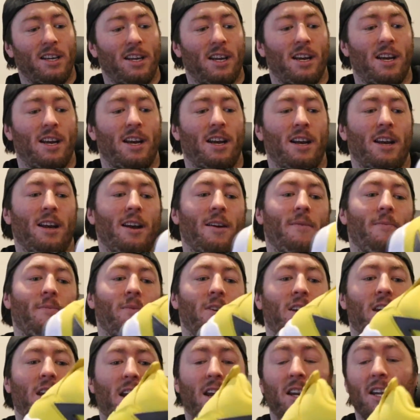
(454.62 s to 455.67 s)

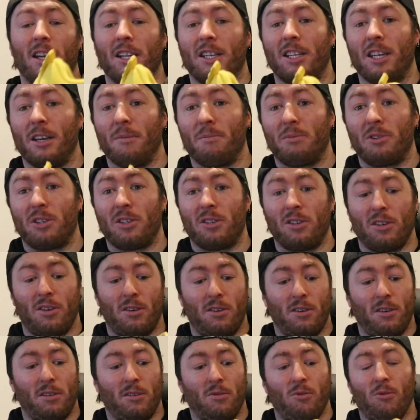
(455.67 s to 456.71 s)
yeah, any tips
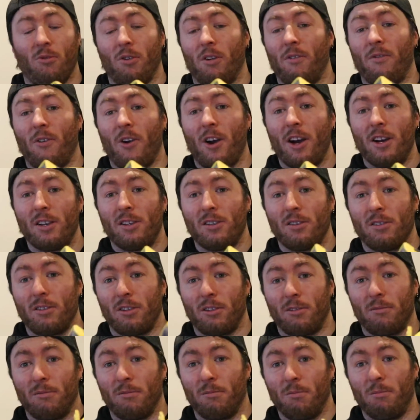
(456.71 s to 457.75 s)
or advice
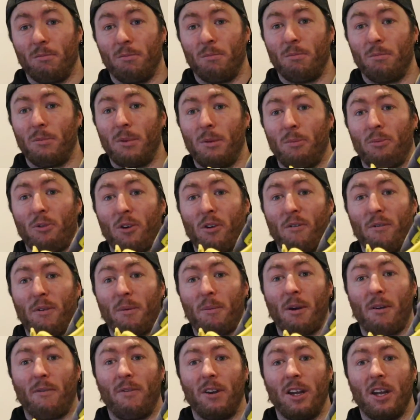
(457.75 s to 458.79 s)
on improving
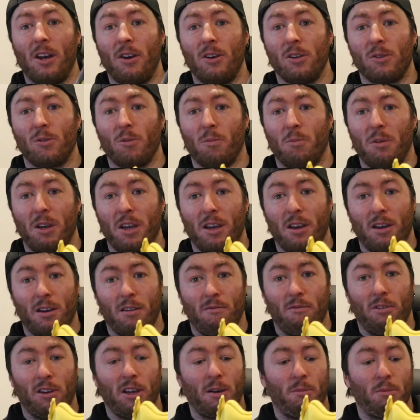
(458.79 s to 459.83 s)
my videos will be
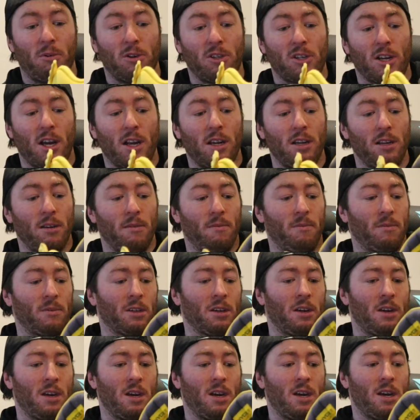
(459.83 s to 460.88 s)
really appreciated.
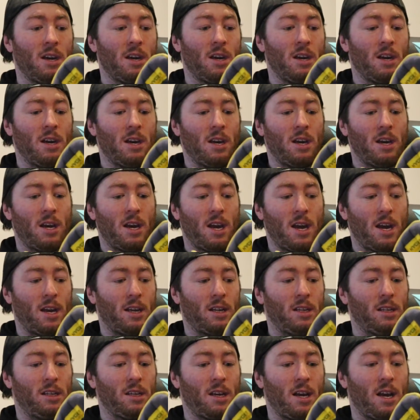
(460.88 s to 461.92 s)

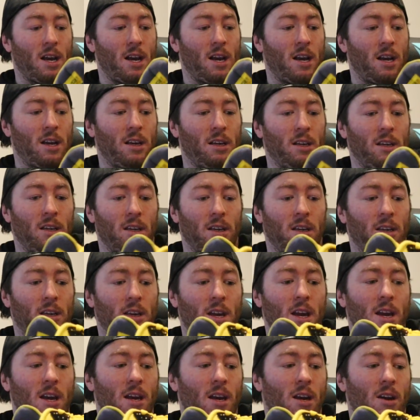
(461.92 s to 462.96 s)
And
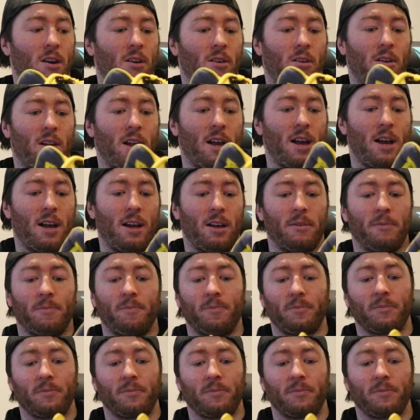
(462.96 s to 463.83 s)
yeah, I'll